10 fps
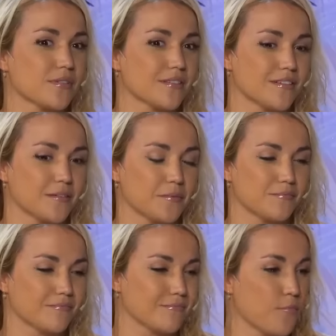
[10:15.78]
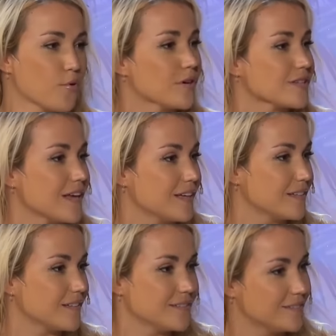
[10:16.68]
of the wars that
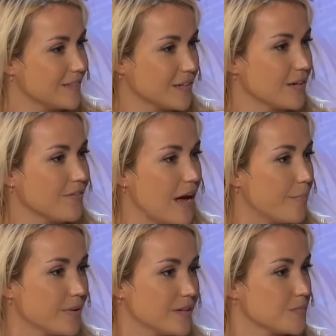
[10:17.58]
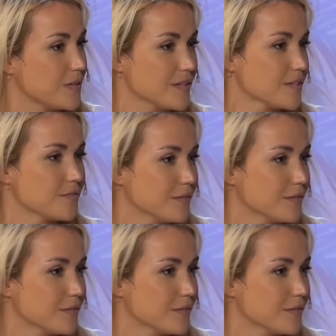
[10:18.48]
you know have happened is because of